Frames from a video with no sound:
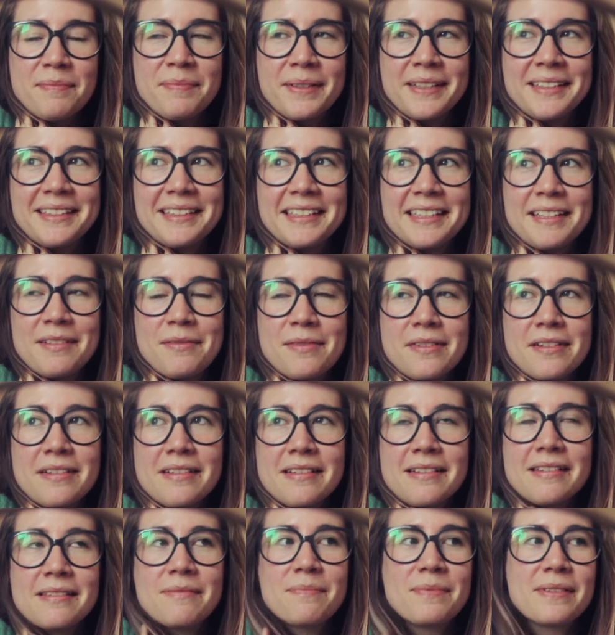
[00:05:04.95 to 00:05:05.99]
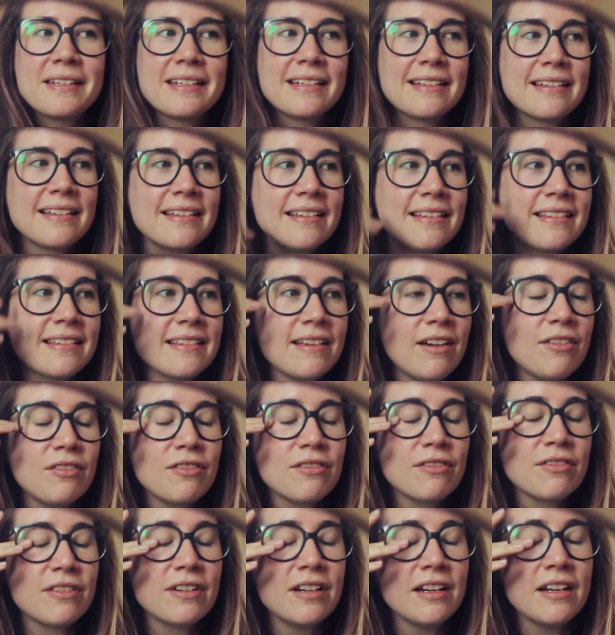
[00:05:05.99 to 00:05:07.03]
but it was, because
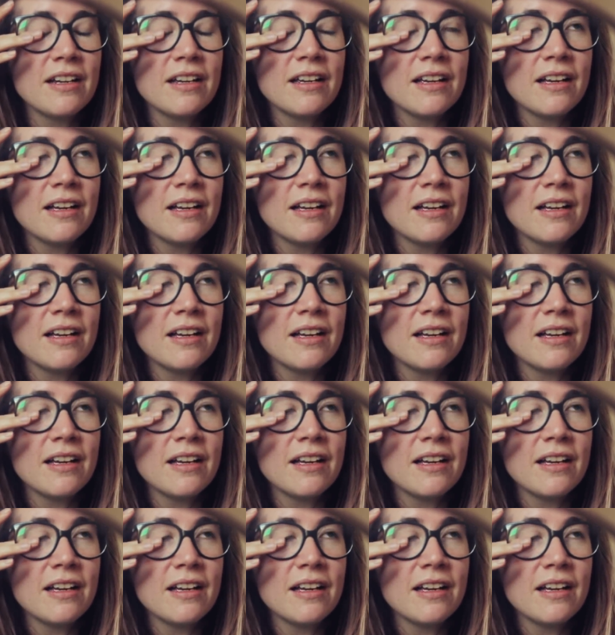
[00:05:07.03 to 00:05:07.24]
our